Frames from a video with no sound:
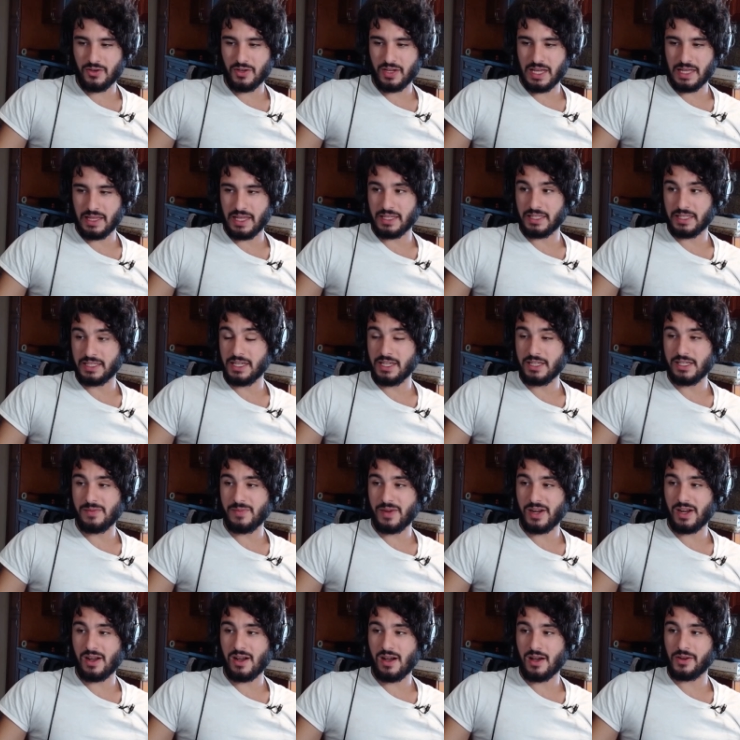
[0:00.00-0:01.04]
get T.J.
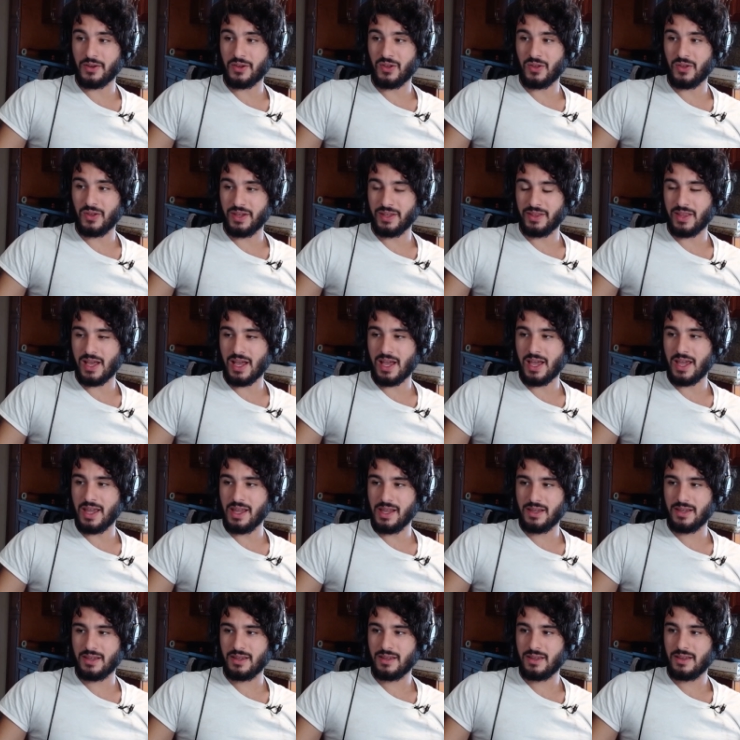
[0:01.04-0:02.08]
McConnell
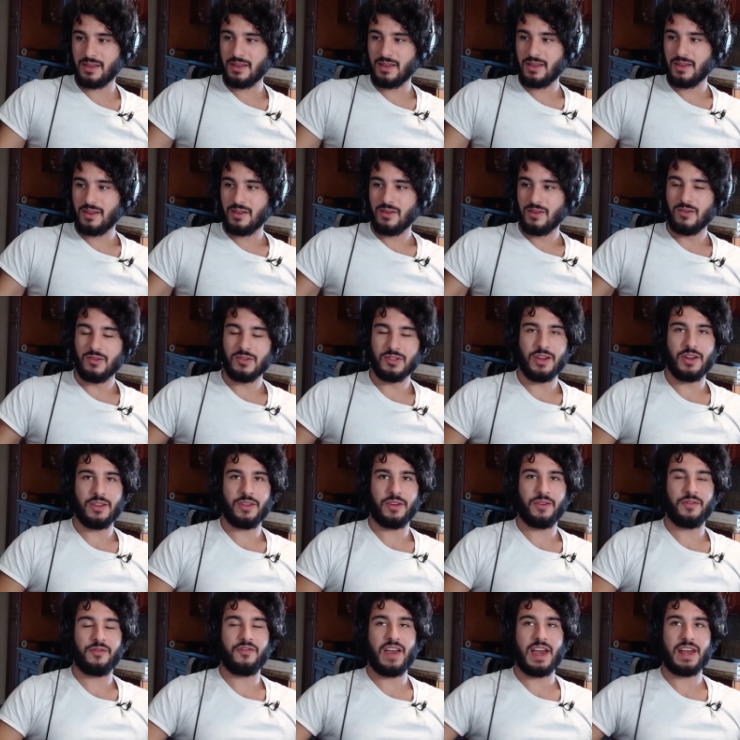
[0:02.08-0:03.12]
and who's another
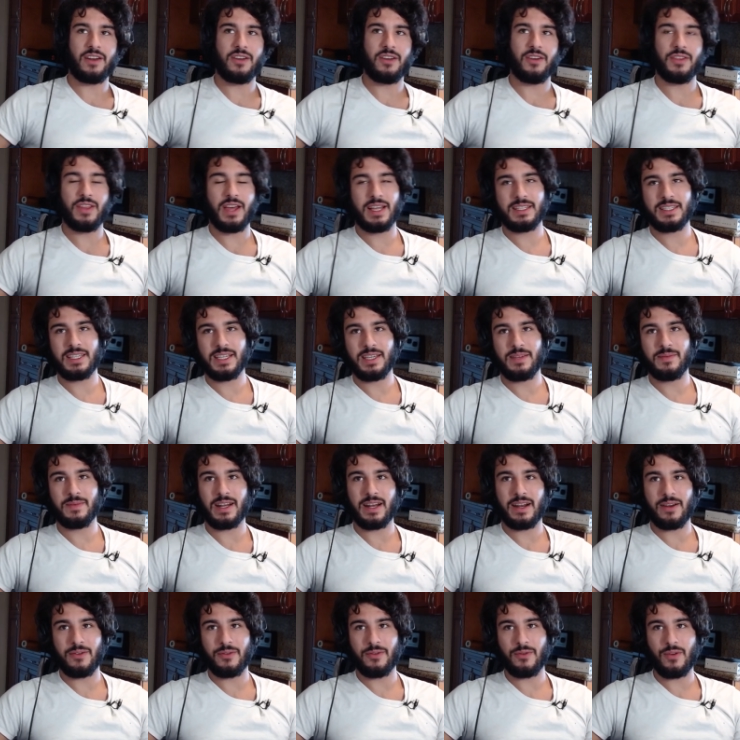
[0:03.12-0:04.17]
vet on that team that
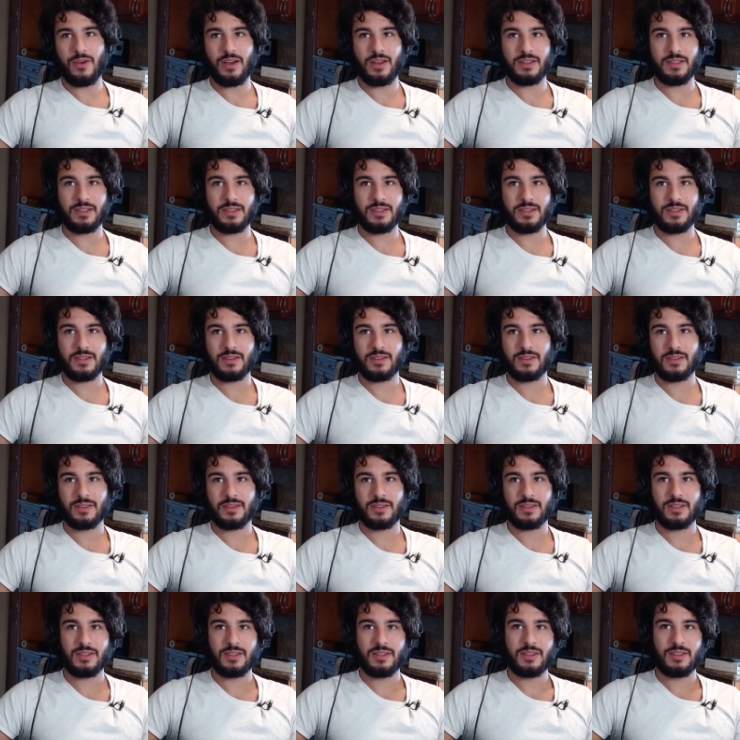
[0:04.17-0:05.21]
I would want.
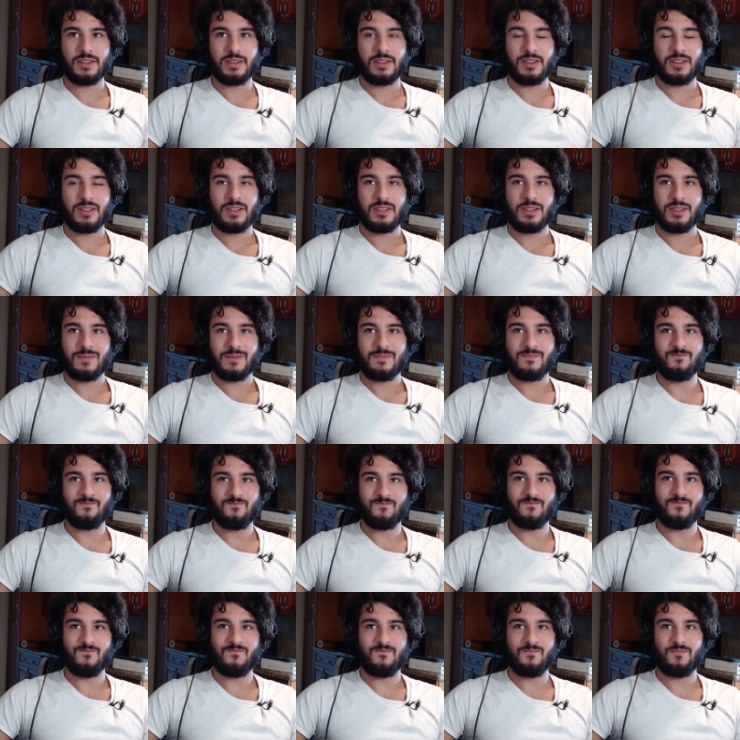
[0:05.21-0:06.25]

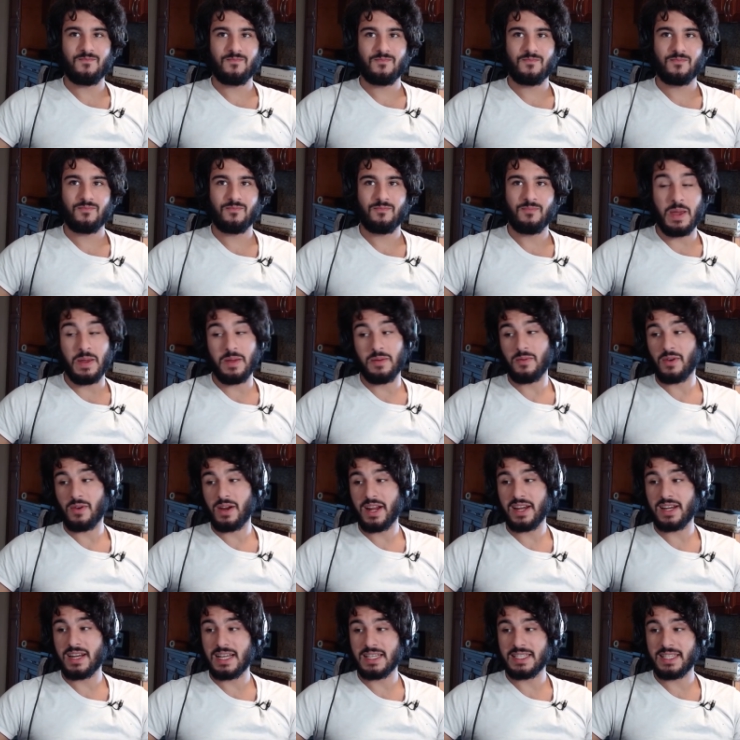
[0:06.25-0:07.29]
Maybe bring
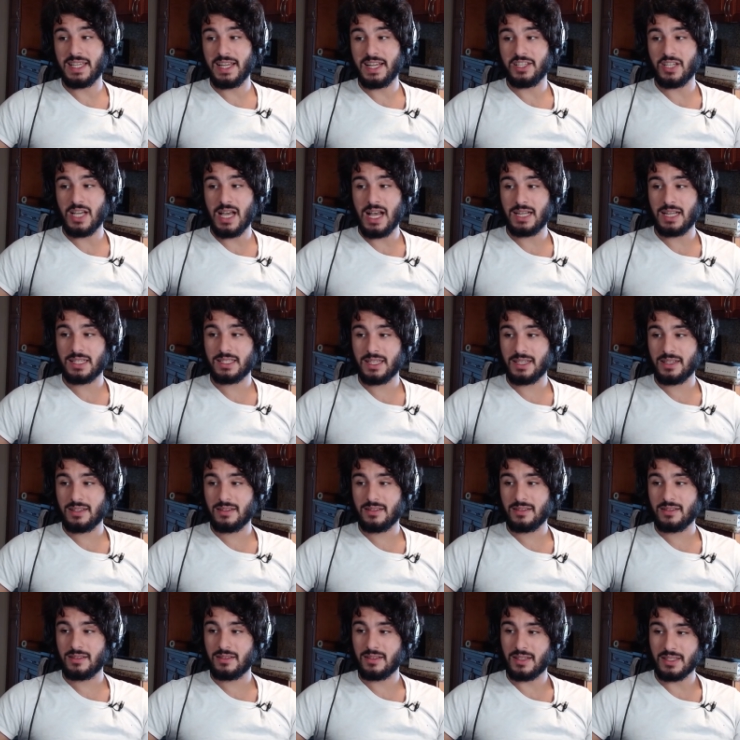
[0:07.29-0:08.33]
in Isaiah Jackson
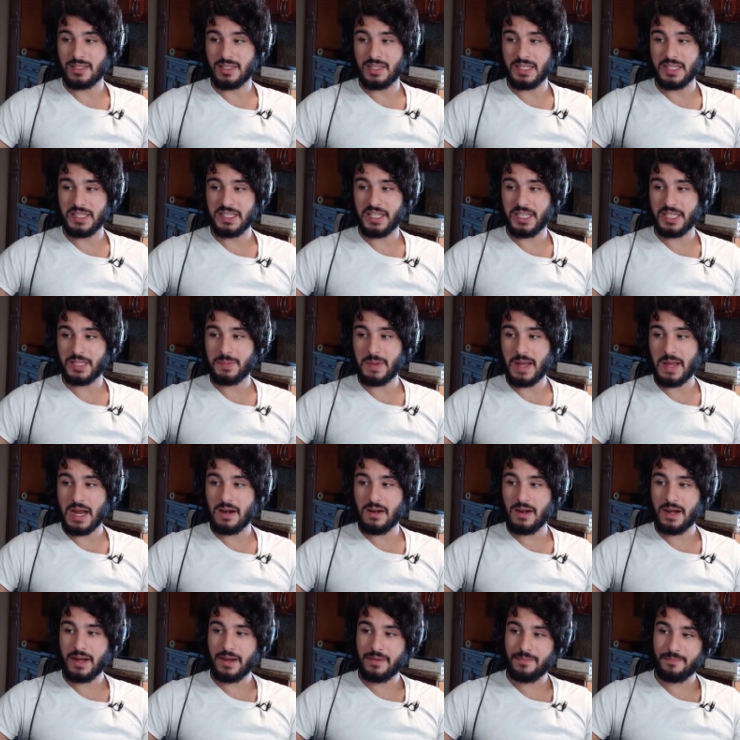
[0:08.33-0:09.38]
because he's an
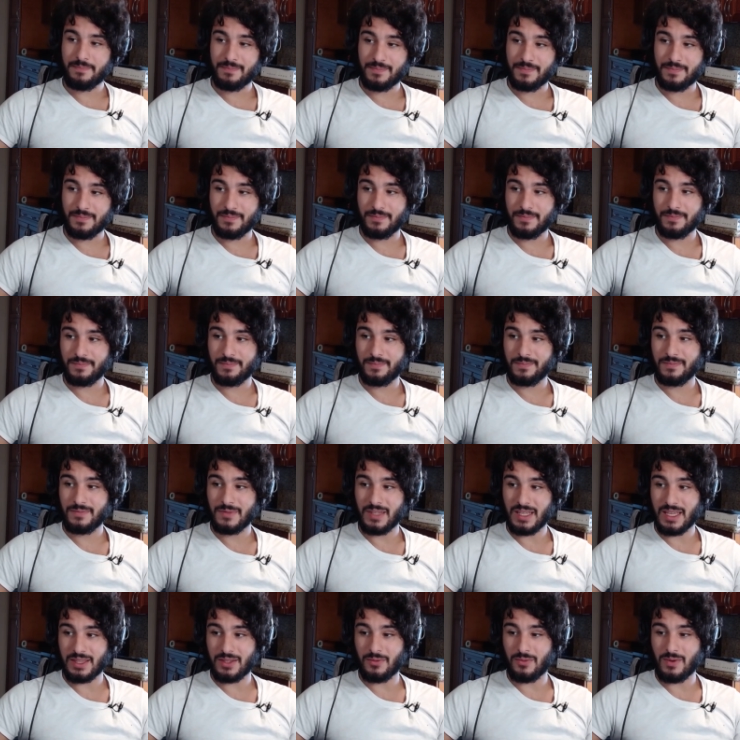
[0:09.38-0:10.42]
expiring.
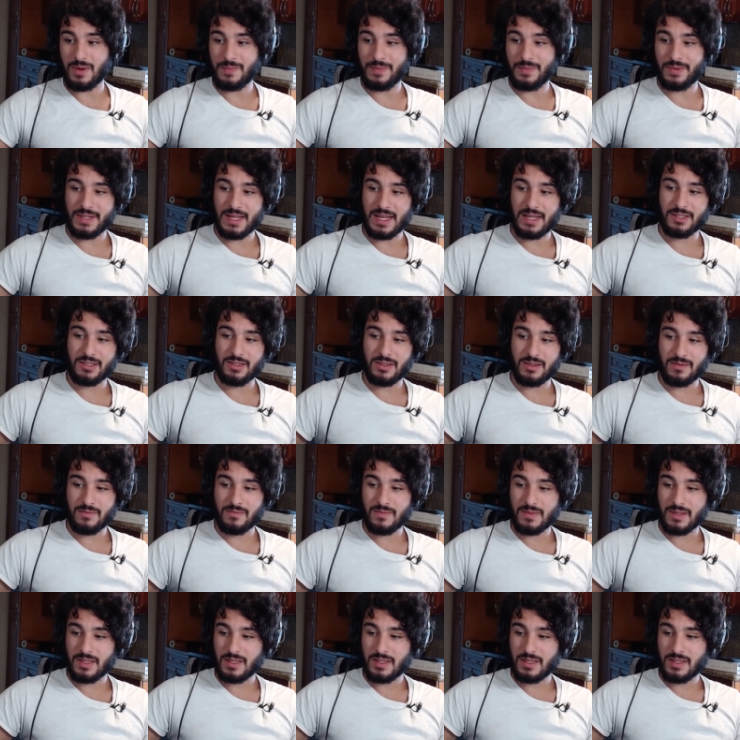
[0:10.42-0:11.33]
Get the rim protection.